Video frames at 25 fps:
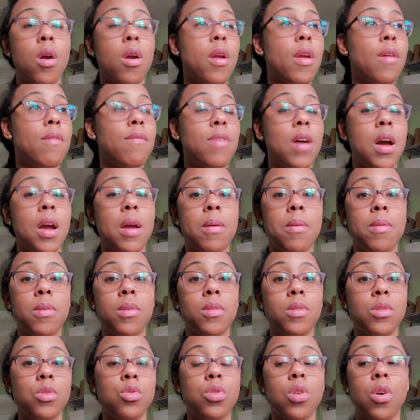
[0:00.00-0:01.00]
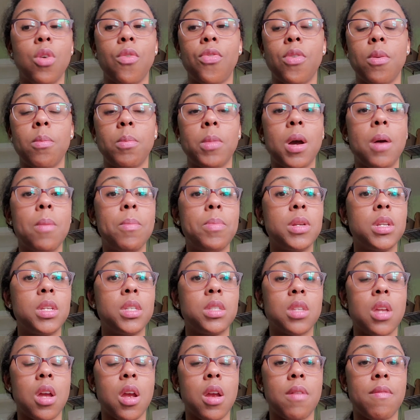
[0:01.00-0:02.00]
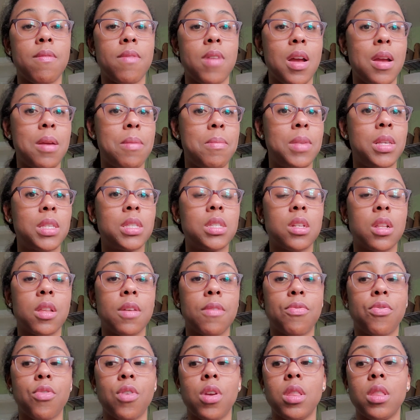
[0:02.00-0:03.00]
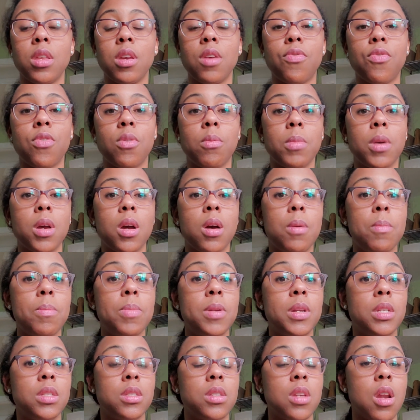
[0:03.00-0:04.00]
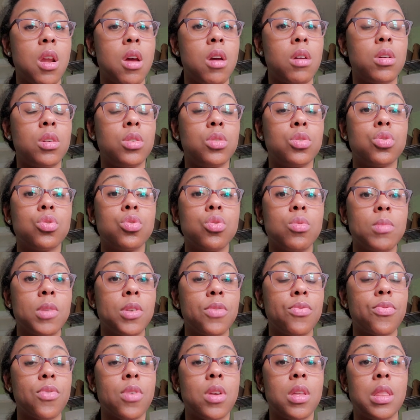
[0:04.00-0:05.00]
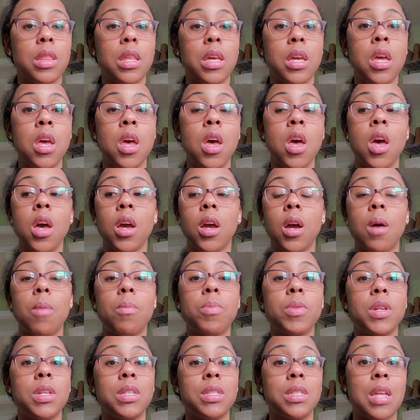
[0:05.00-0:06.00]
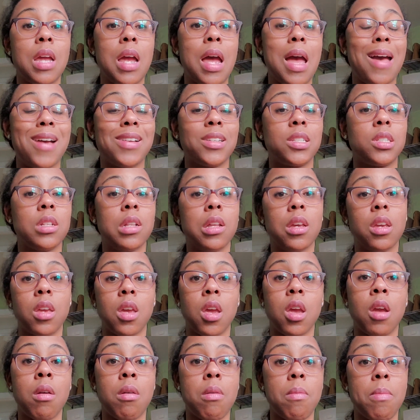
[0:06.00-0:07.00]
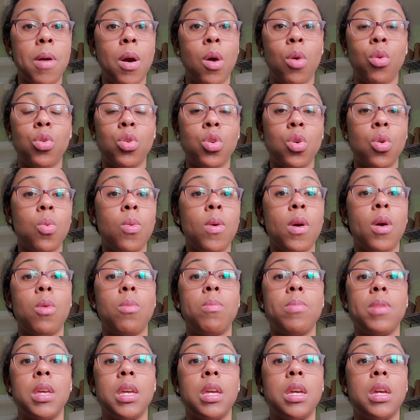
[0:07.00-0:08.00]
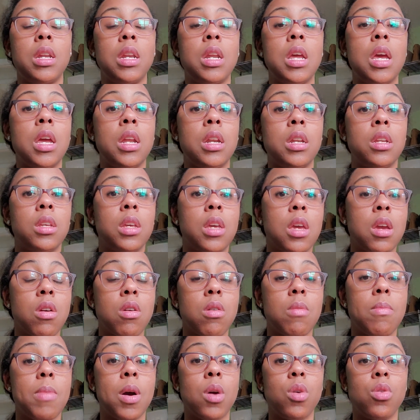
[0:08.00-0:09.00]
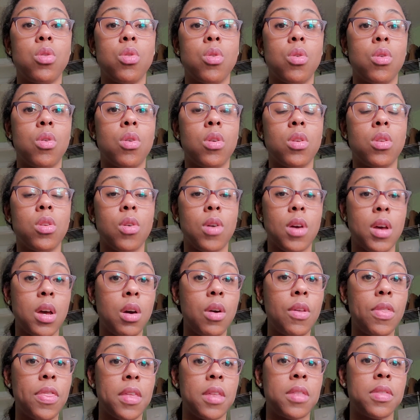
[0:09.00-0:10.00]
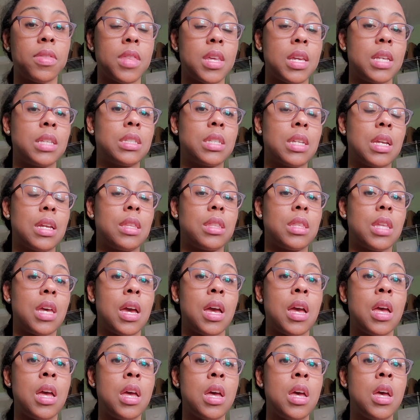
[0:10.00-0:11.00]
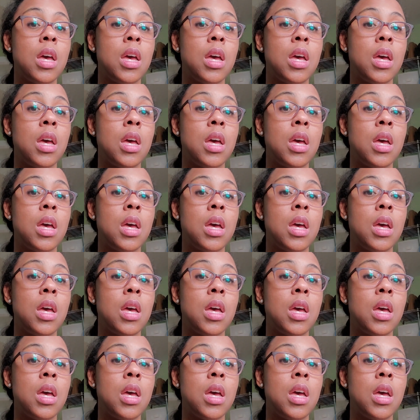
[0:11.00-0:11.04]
environment, you know, from companies that are environmentally friendly, from companies that are consumer friendly, companies that actually care about your well-being and care about your health and things like that.